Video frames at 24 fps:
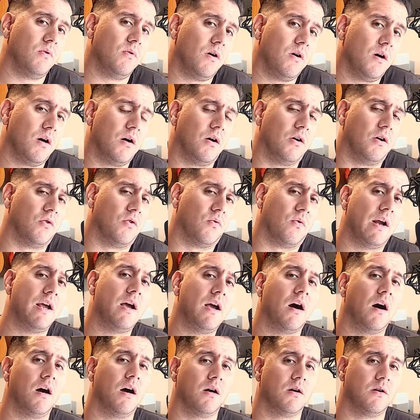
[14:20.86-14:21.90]
uh,
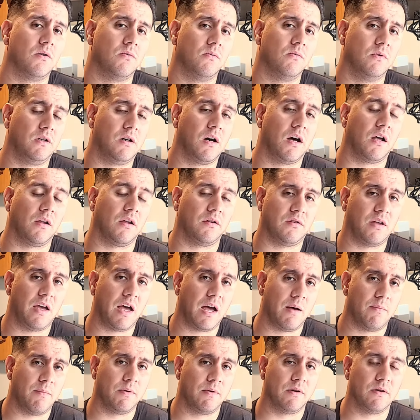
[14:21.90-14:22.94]
Greyhawk would cause to
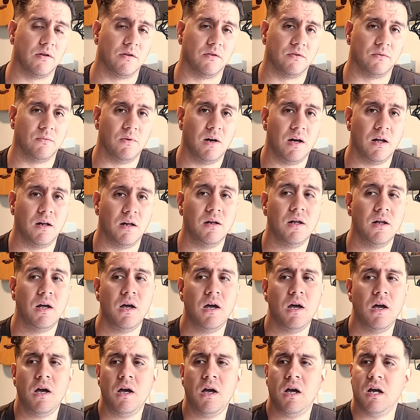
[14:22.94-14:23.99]
happen as well,
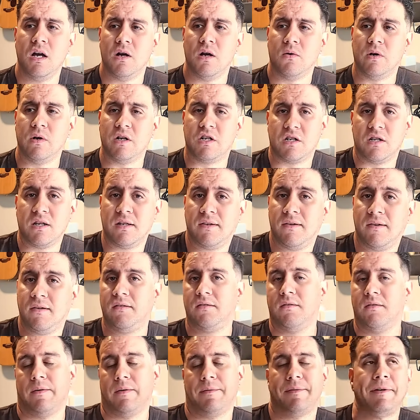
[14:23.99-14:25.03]
which this
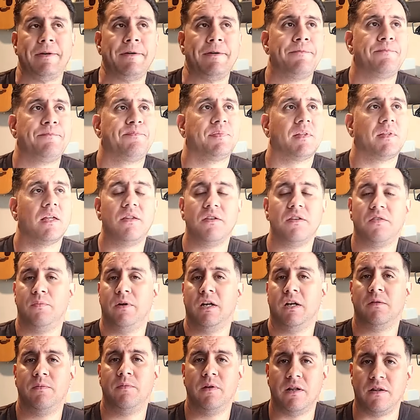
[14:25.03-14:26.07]
is this
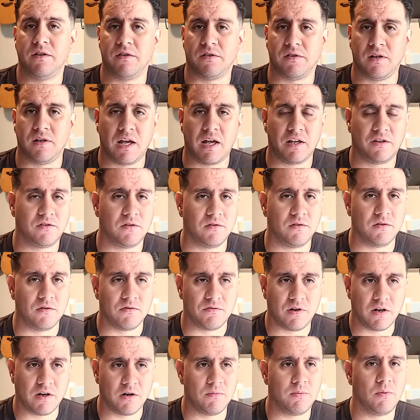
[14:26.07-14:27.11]
brings me to this last and
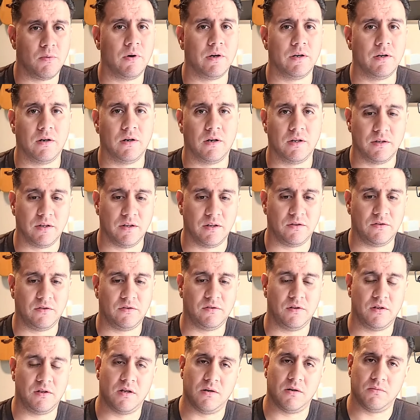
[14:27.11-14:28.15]
final point on this,
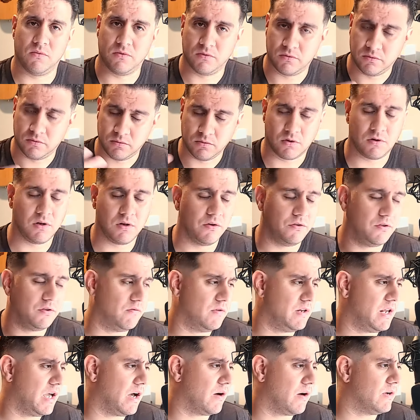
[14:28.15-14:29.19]
and then we'll we'll close the
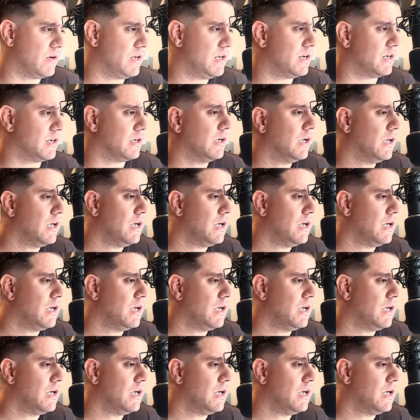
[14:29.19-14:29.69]
video out here.